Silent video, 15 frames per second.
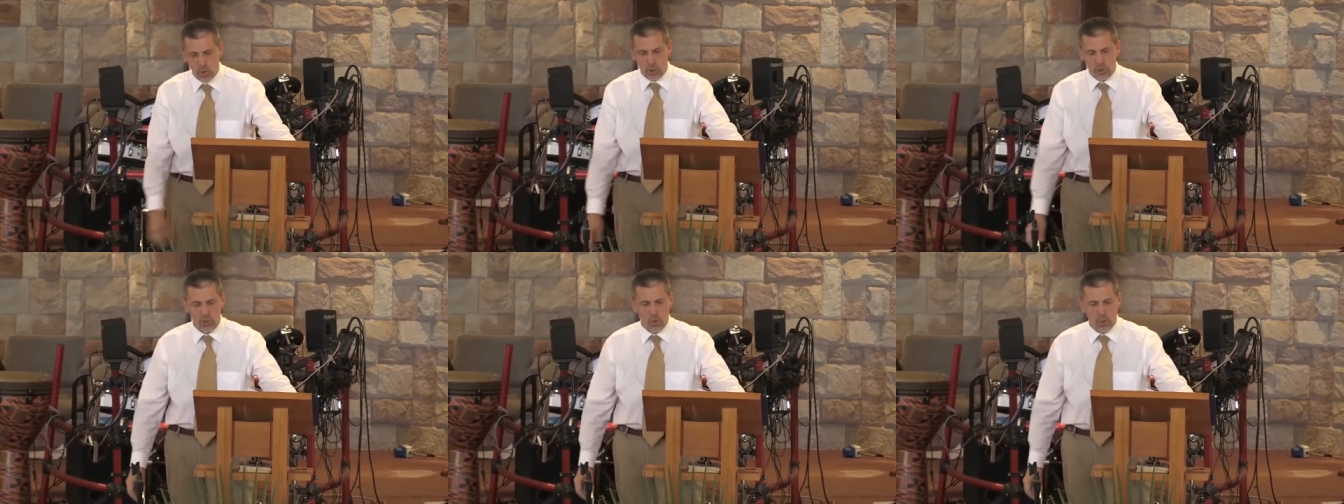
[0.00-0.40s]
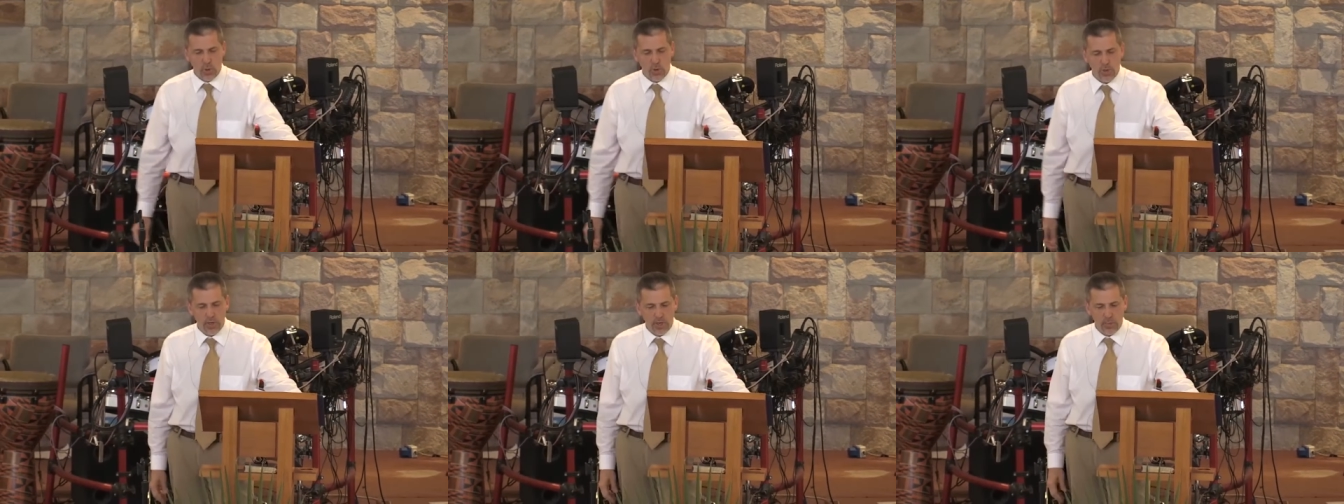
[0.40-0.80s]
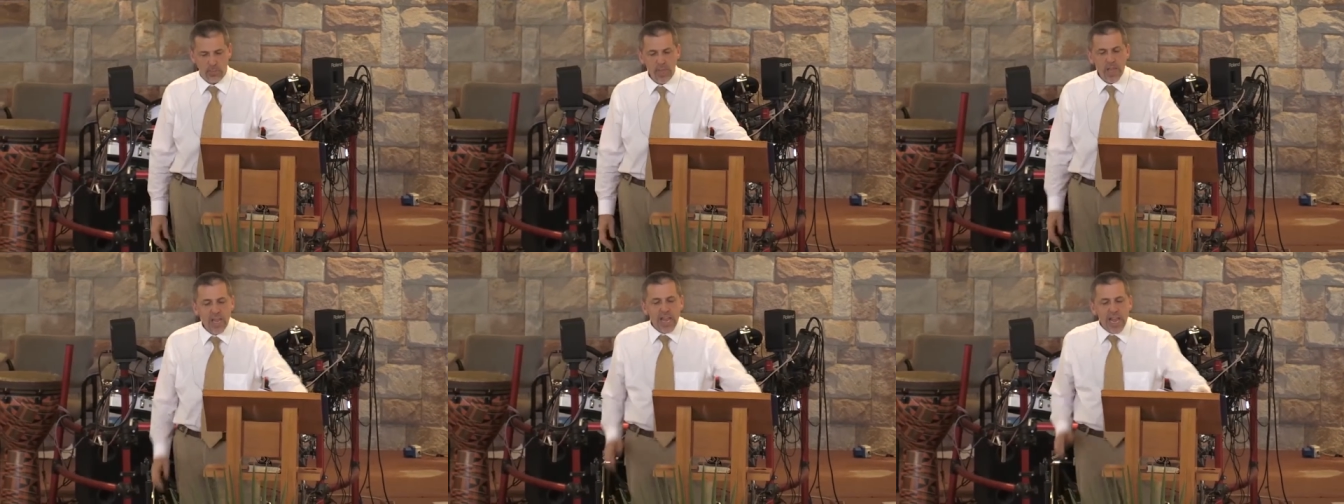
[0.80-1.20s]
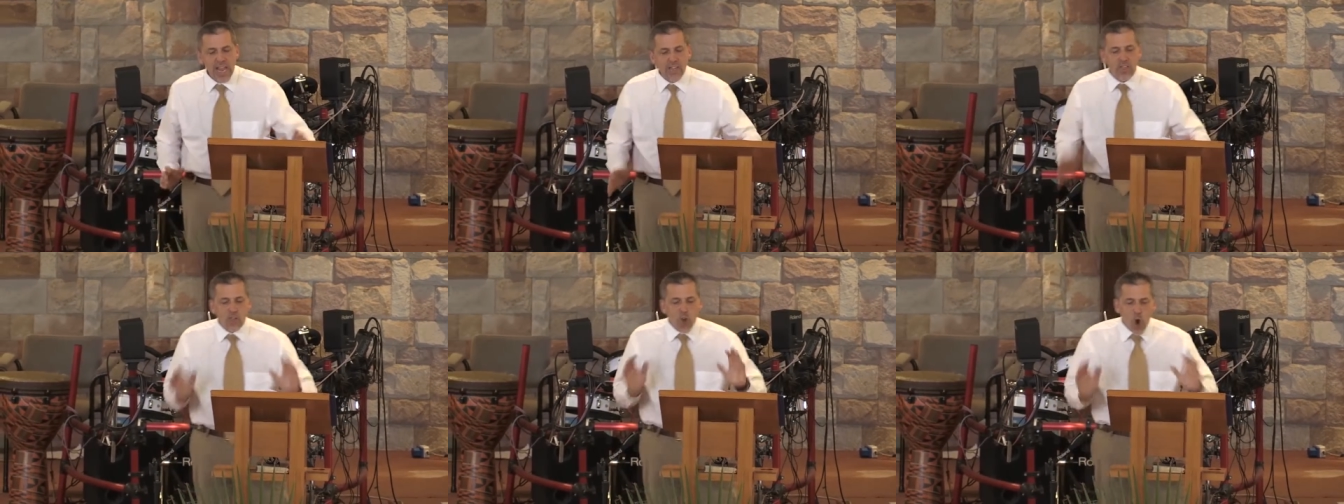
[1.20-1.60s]
turn toward him.
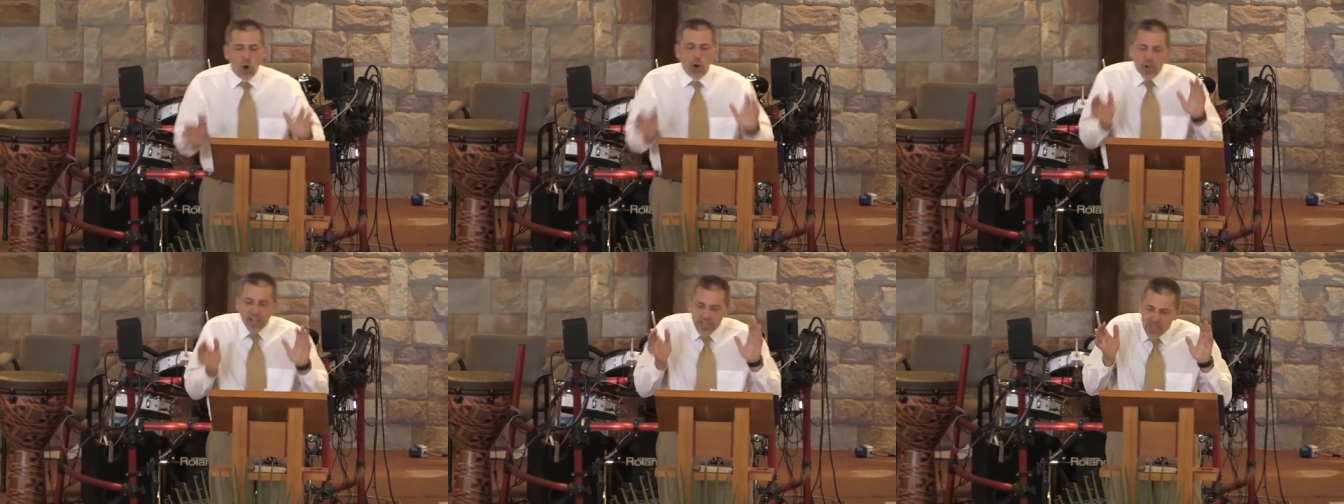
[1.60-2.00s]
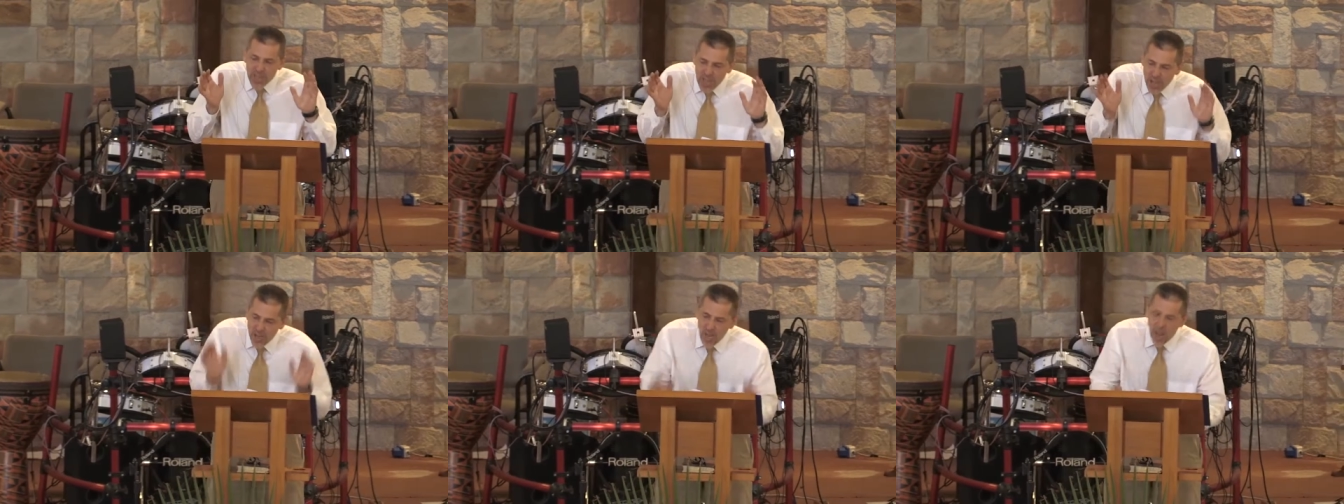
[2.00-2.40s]
His heart is that